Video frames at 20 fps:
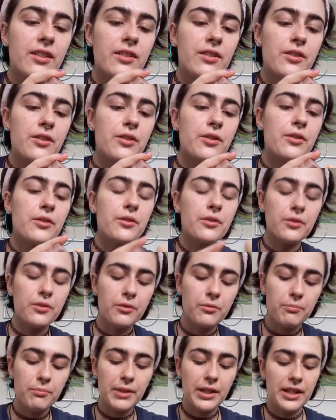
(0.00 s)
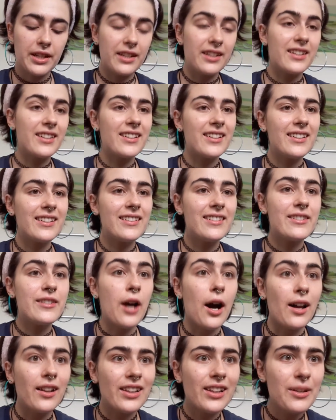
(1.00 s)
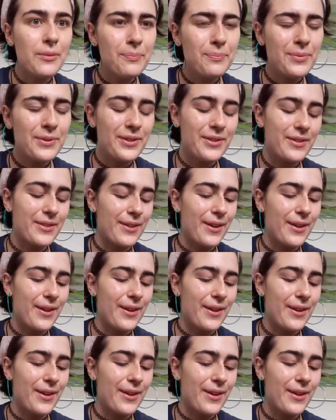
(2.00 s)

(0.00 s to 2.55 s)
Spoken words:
2 big dollops